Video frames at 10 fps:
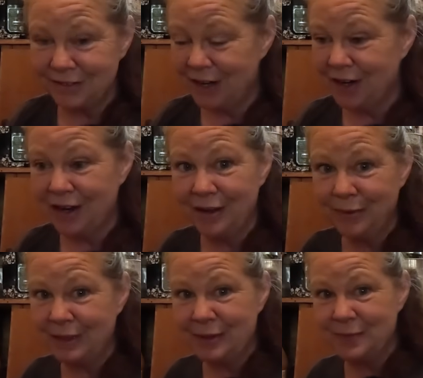Alright,
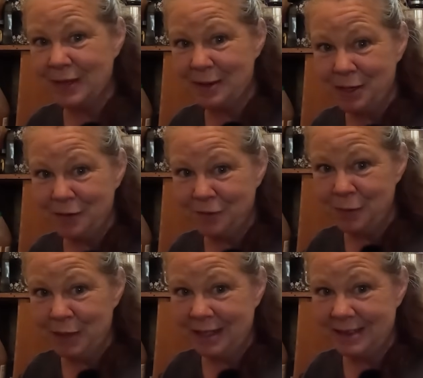well, give me a few
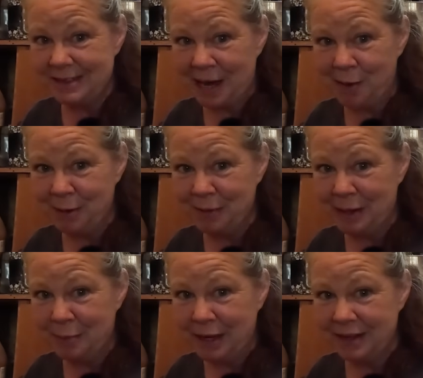minutes. I'll be
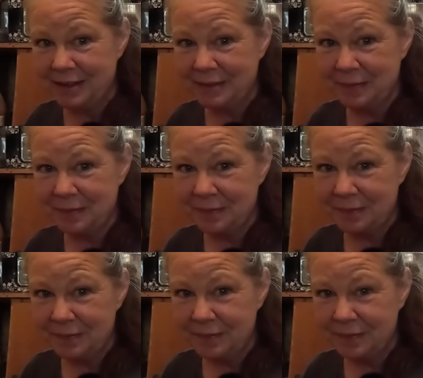right back.
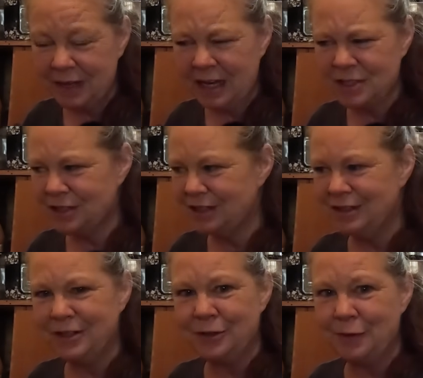Actually,
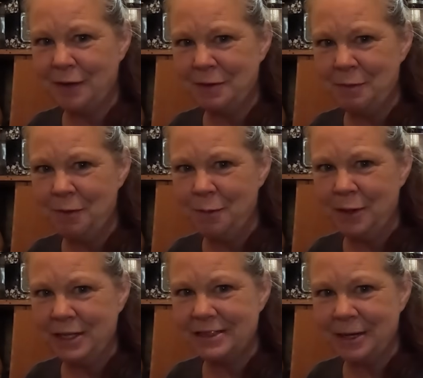you don't even have to give me a few
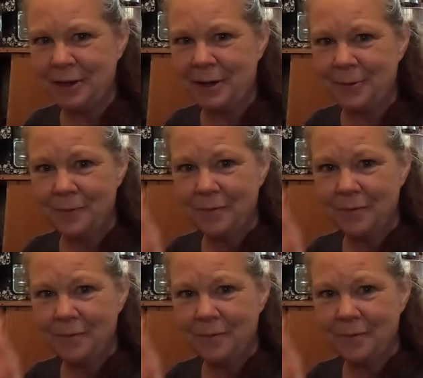minutes. Here we go.